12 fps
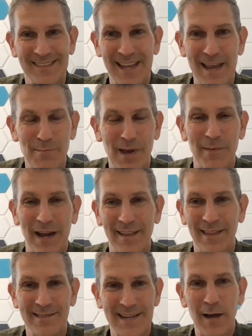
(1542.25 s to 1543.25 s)
steam coming out
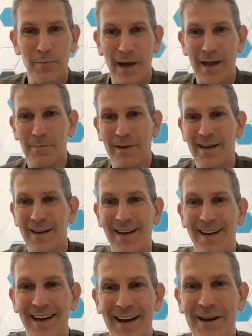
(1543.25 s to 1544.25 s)
of the tailpipe.
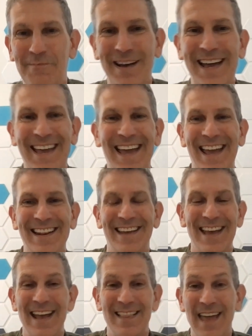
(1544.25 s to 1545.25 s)
And